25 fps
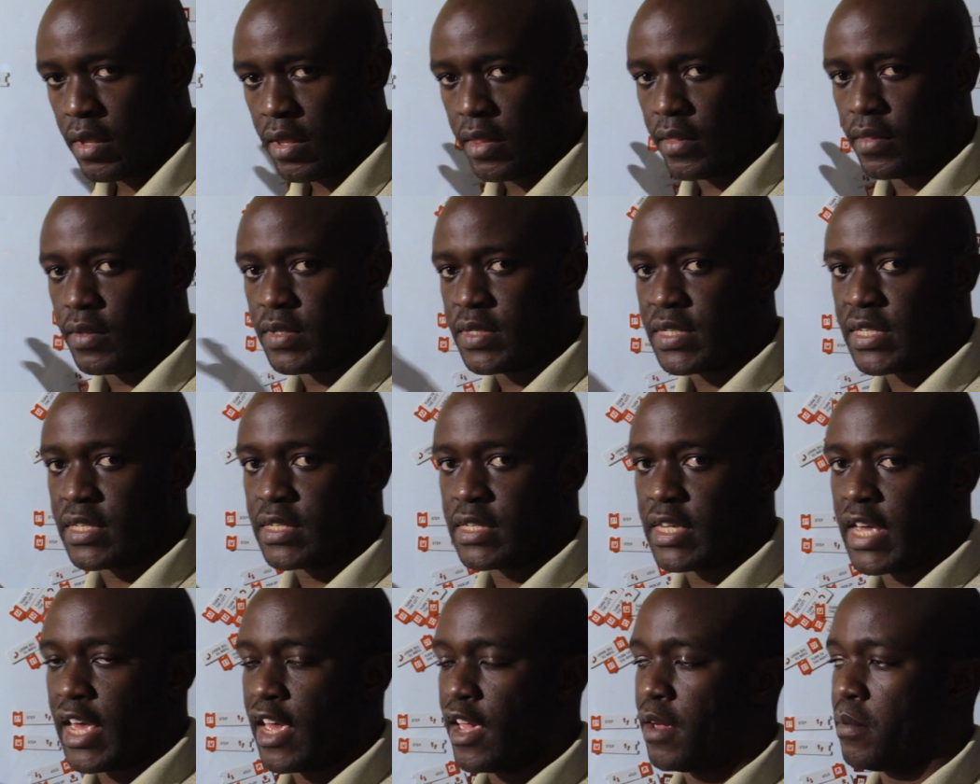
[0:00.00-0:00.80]
this
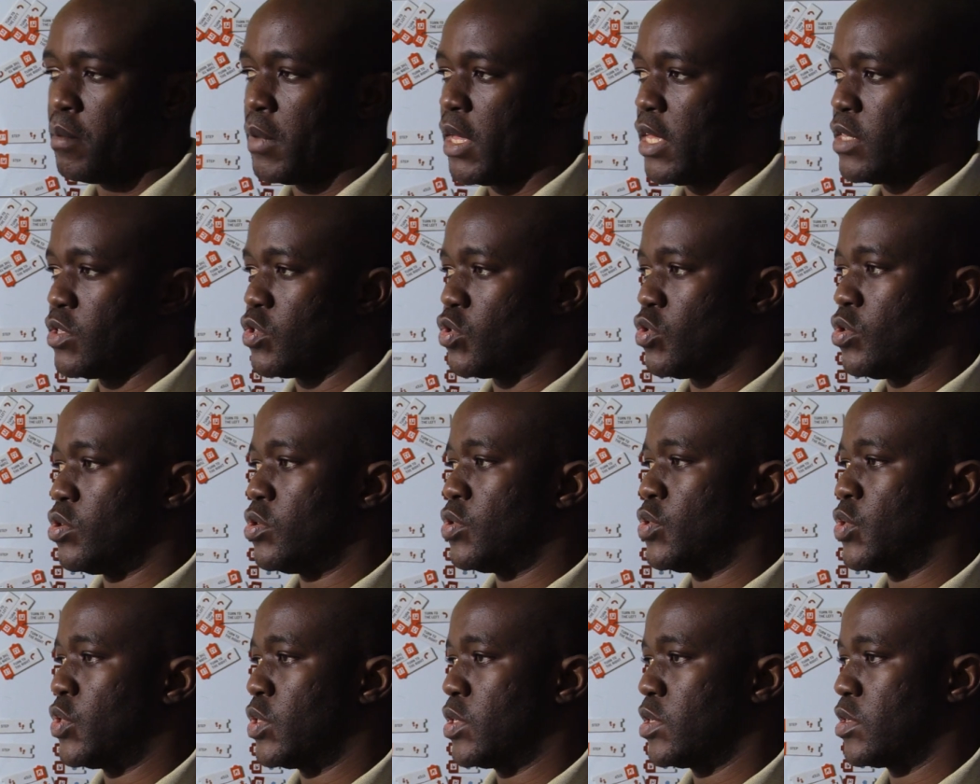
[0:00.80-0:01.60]
game is
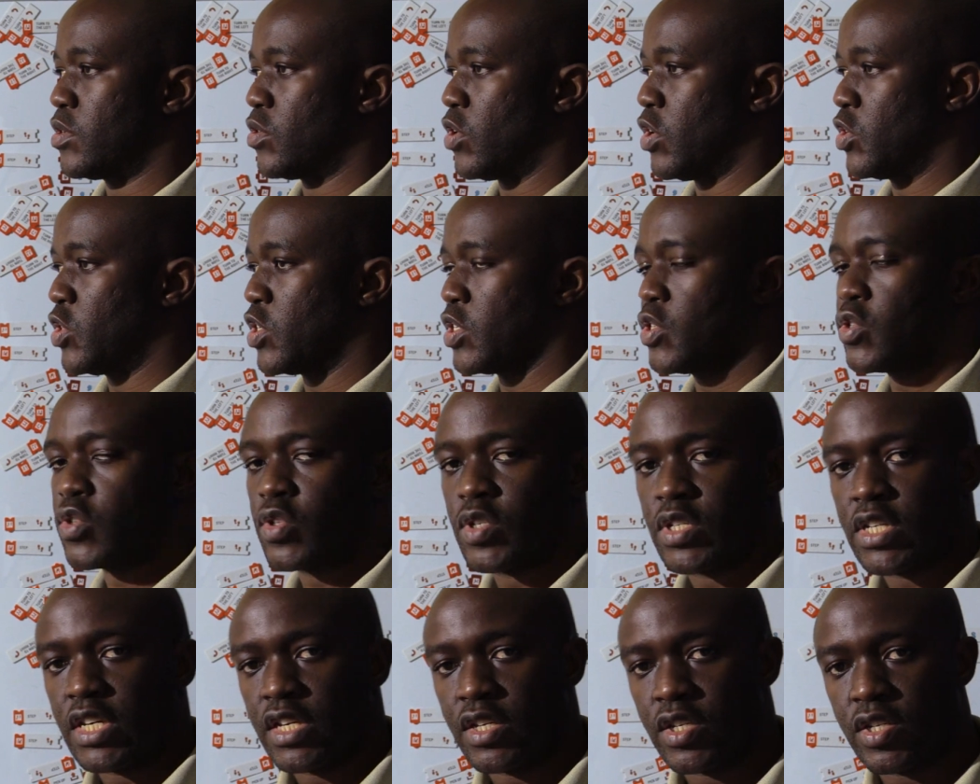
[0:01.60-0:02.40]
used not just to
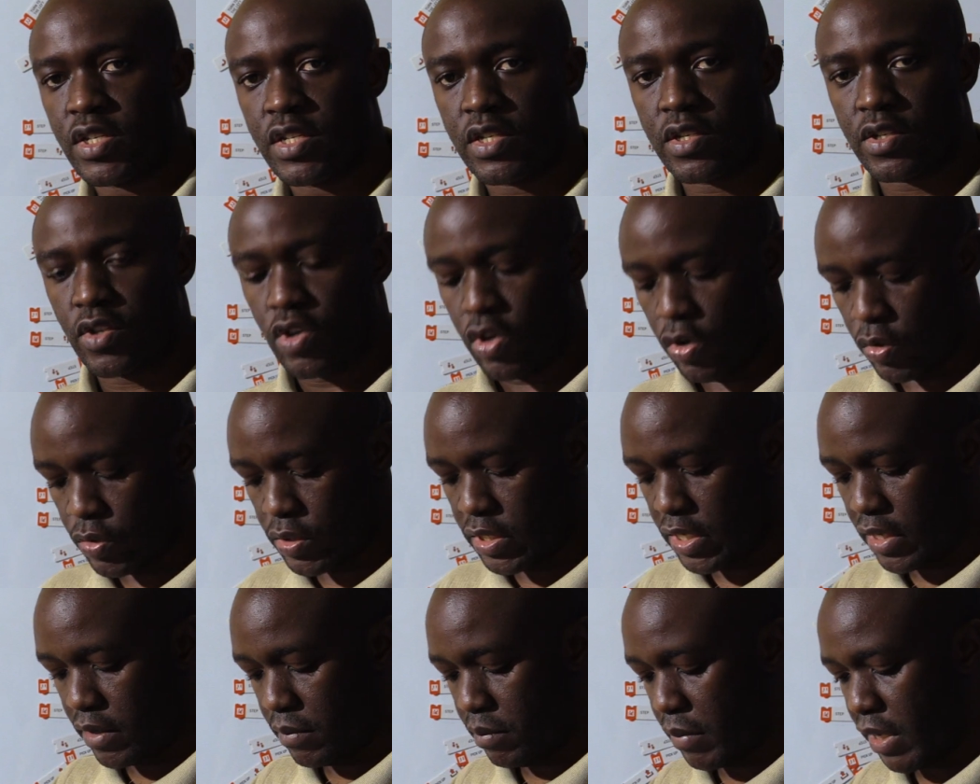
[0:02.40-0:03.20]
teach coding,